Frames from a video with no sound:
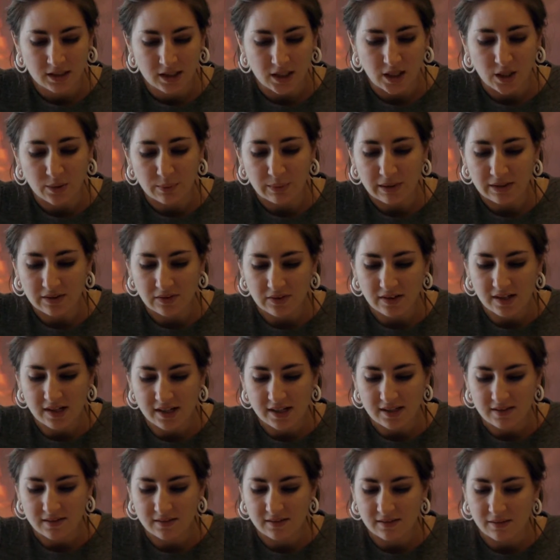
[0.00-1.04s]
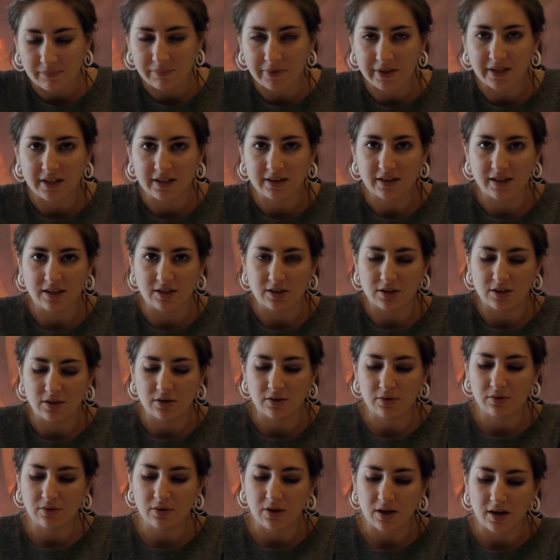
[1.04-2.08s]
Are we looking at something that no
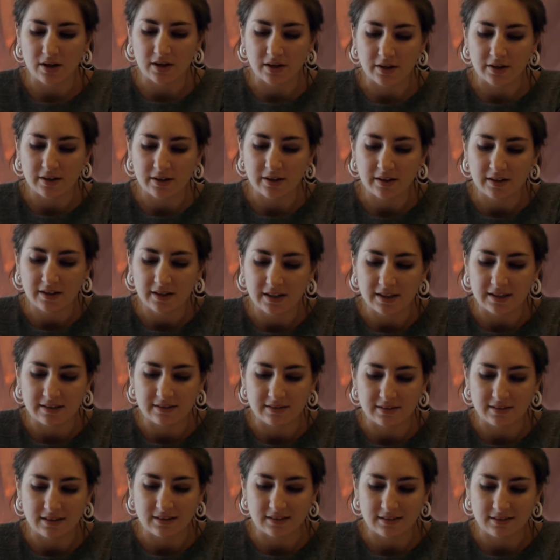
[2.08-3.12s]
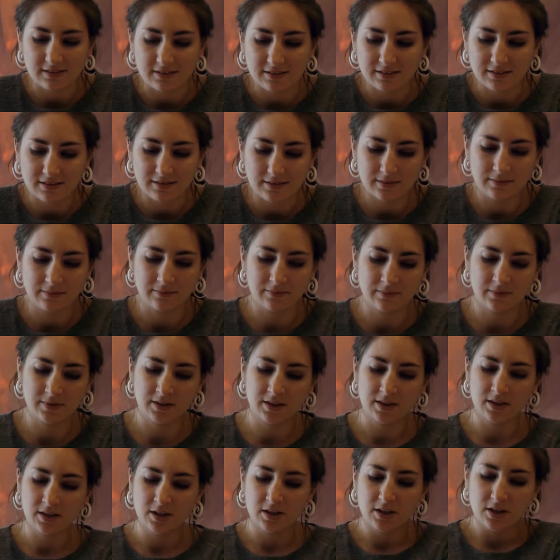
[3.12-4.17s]
longer exists?
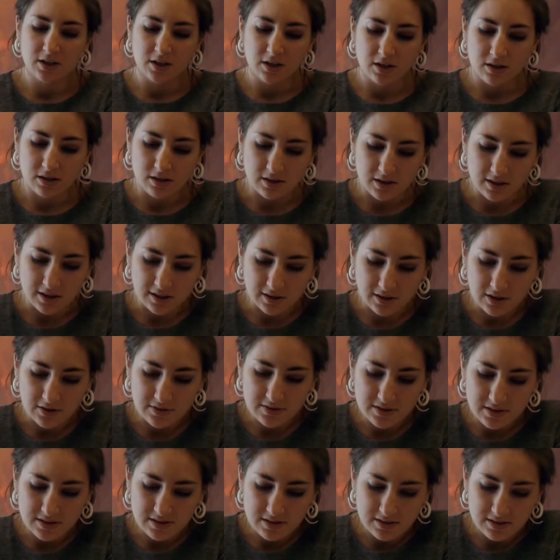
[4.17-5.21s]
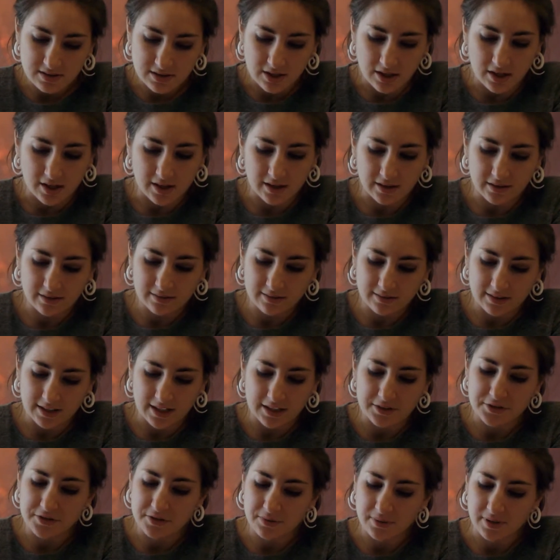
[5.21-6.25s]
The closest star
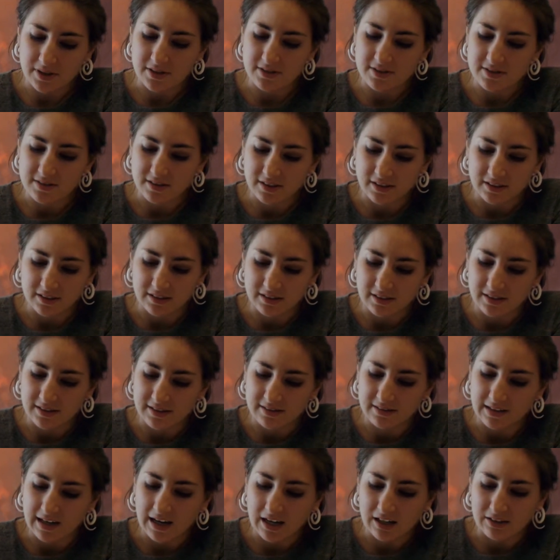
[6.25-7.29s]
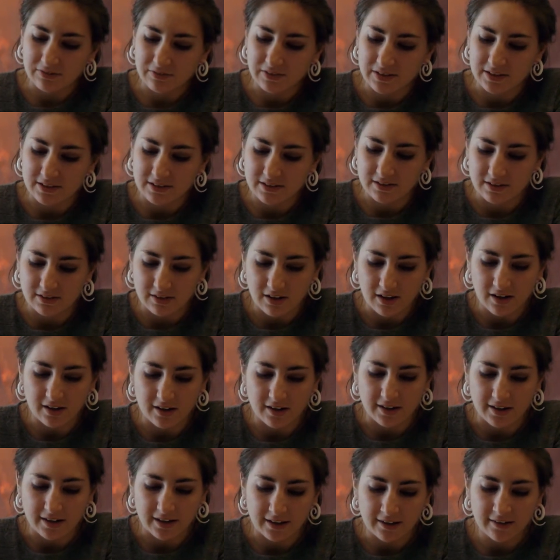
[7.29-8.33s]
next to our sun is Alpha
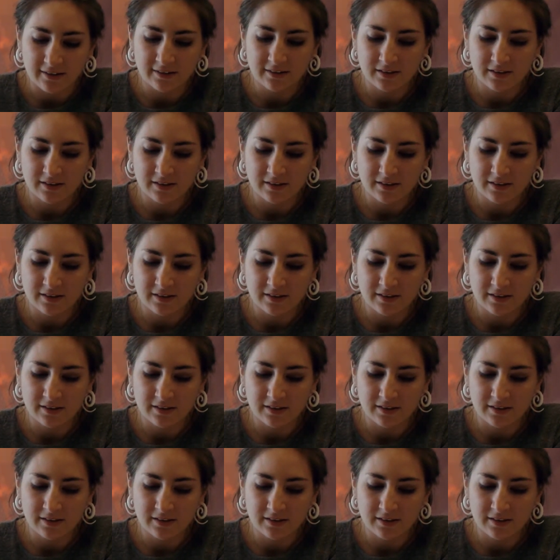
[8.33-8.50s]
Centauri,